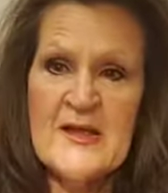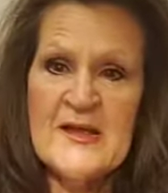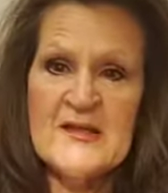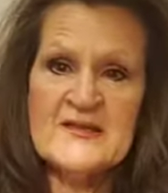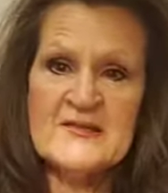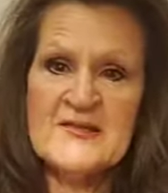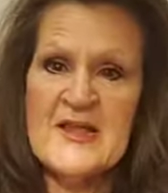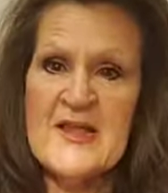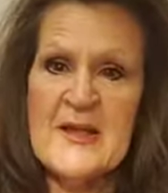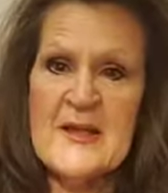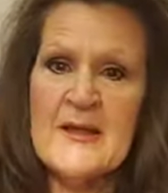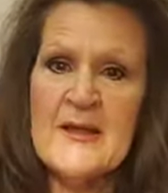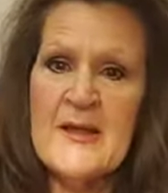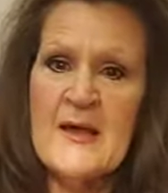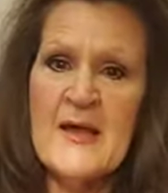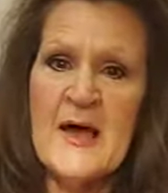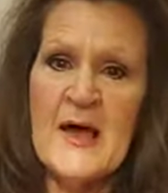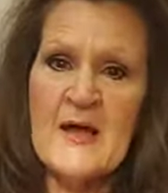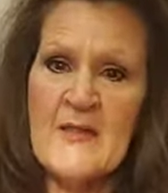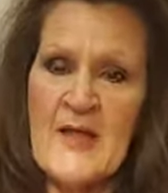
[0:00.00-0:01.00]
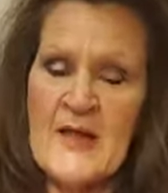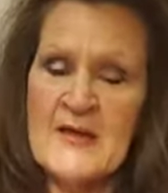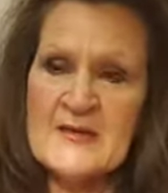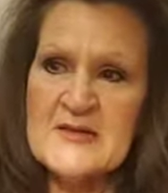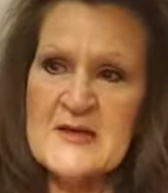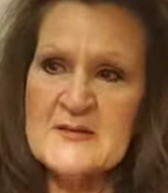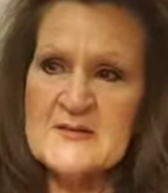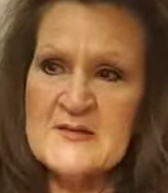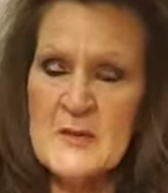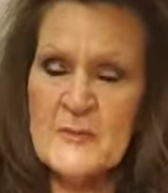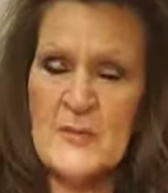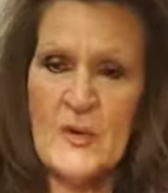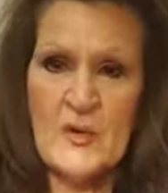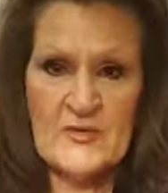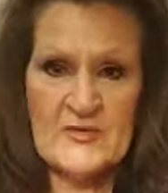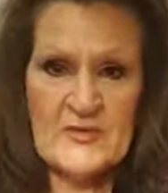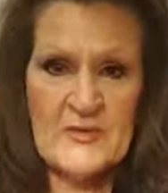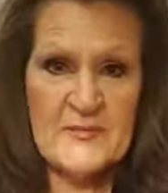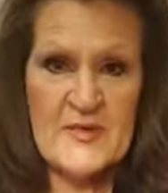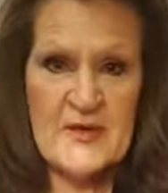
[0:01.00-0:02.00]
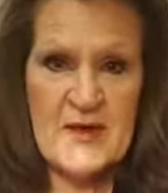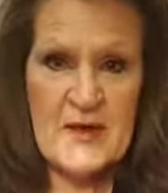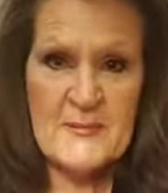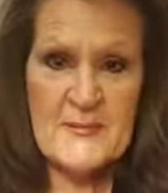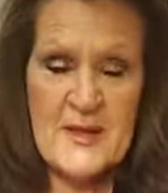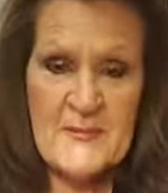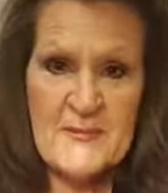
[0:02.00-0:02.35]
Say a lot of times I'll post something on my